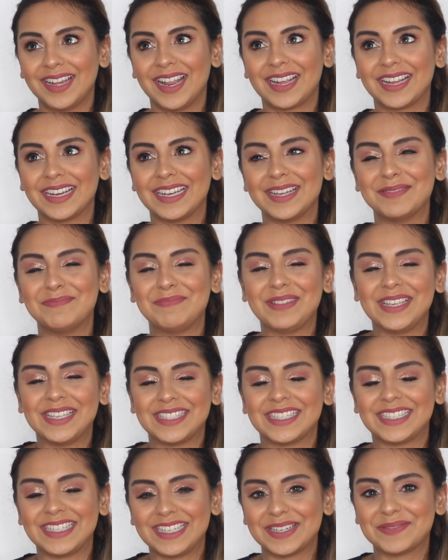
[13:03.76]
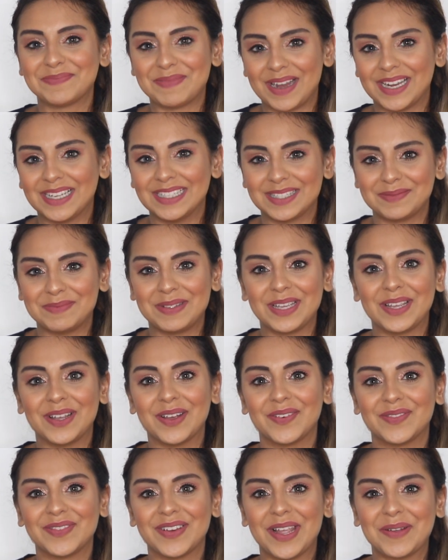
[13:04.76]
Like, it immediately reminds me
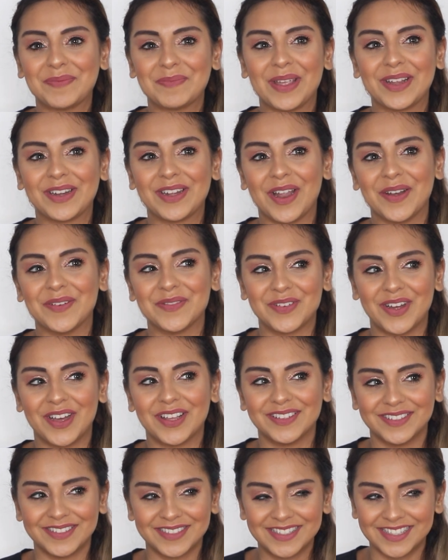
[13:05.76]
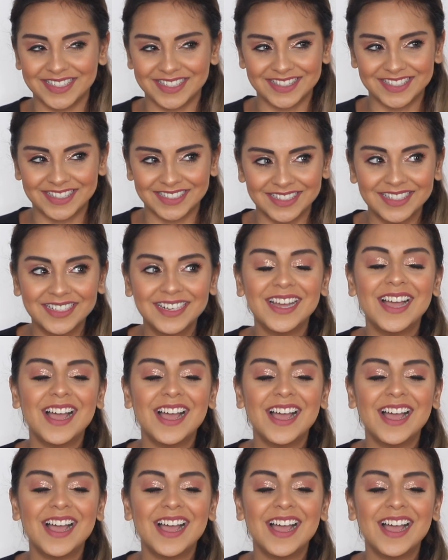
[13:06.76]
of like my grandfather's sister,